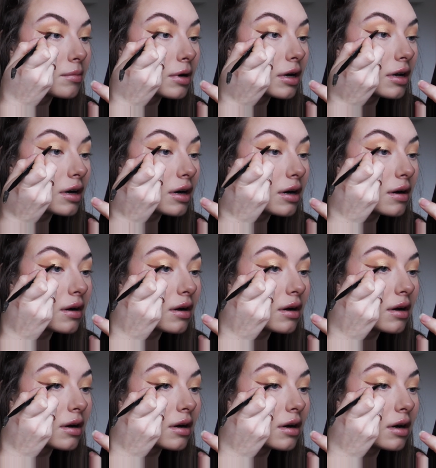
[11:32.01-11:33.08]
my
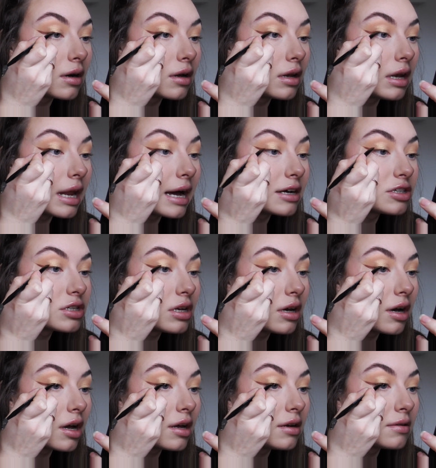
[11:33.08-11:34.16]
lash
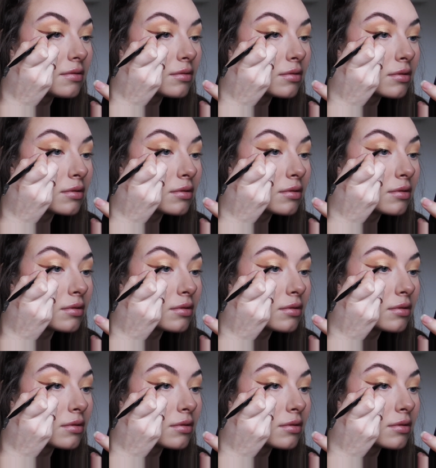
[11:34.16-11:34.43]
line